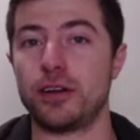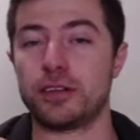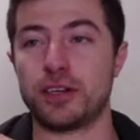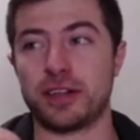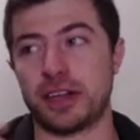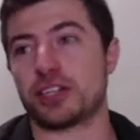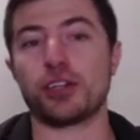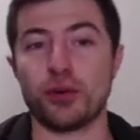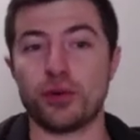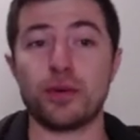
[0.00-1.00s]
to such
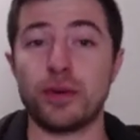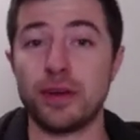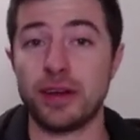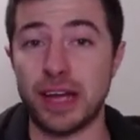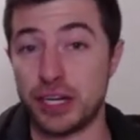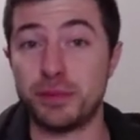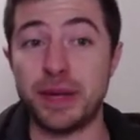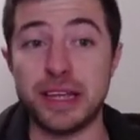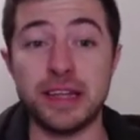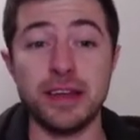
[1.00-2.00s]
low
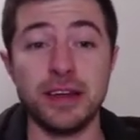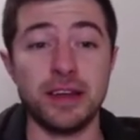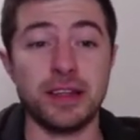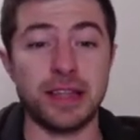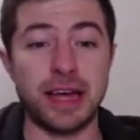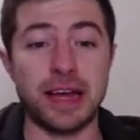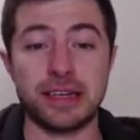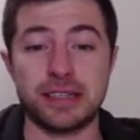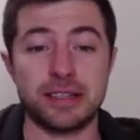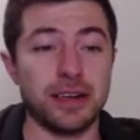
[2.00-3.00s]
HP
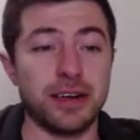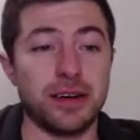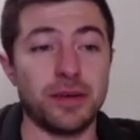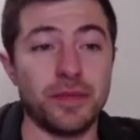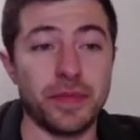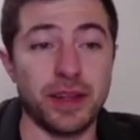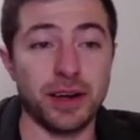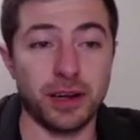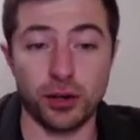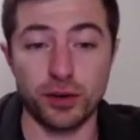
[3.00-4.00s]
that
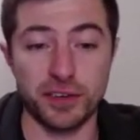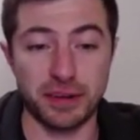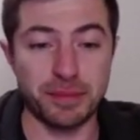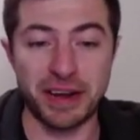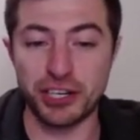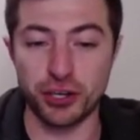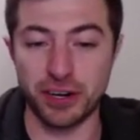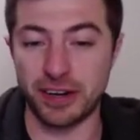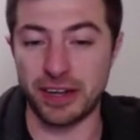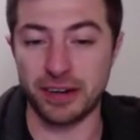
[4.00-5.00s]
I could have just Mudshot
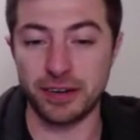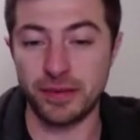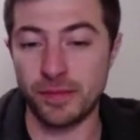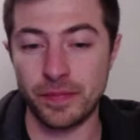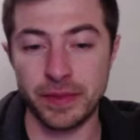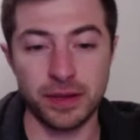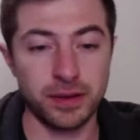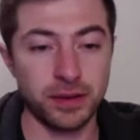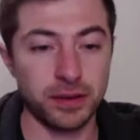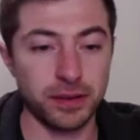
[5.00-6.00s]
it down.
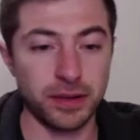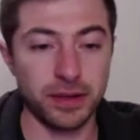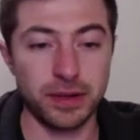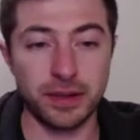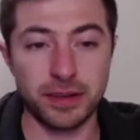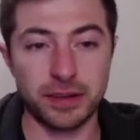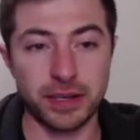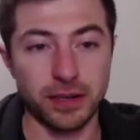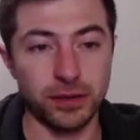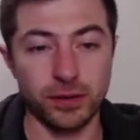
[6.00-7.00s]
Let's
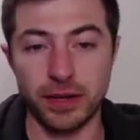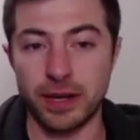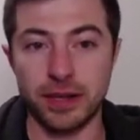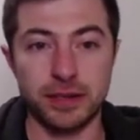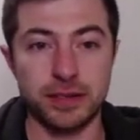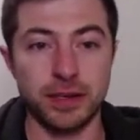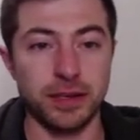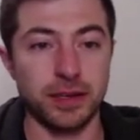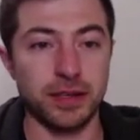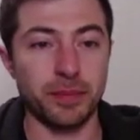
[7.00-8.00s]
take a look at
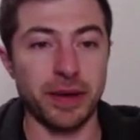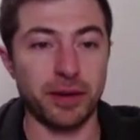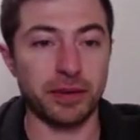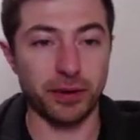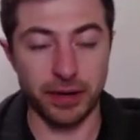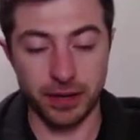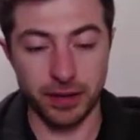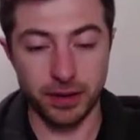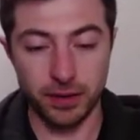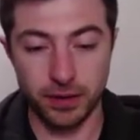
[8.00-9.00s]
the battle screen
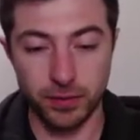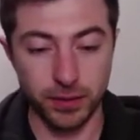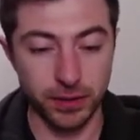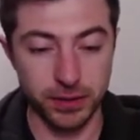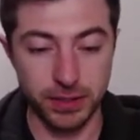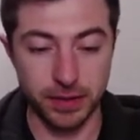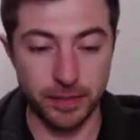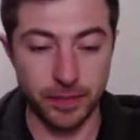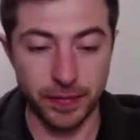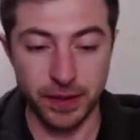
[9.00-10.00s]
here. We've got
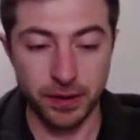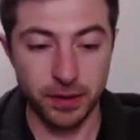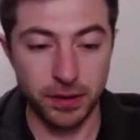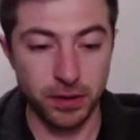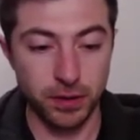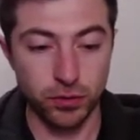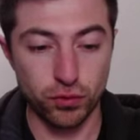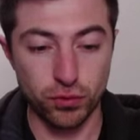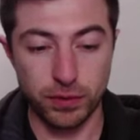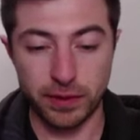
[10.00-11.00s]

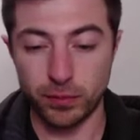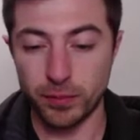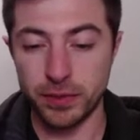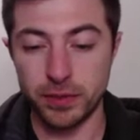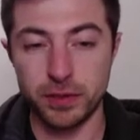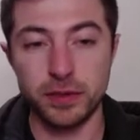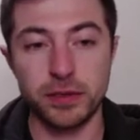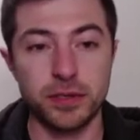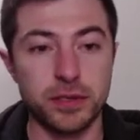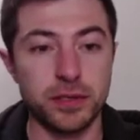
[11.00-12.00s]
Swampert
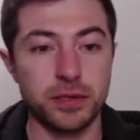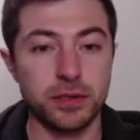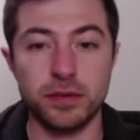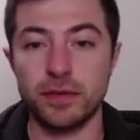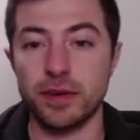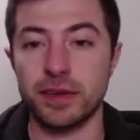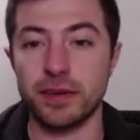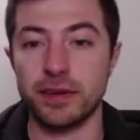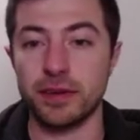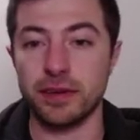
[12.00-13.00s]

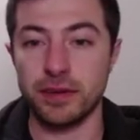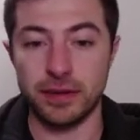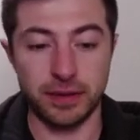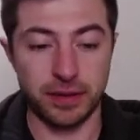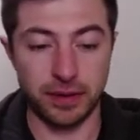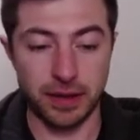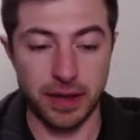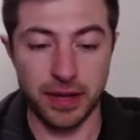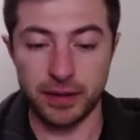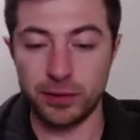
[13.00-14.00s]
versus
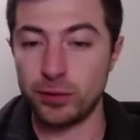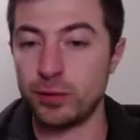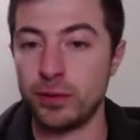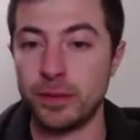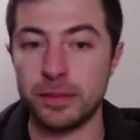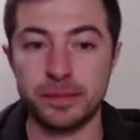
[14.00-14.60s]
Azu.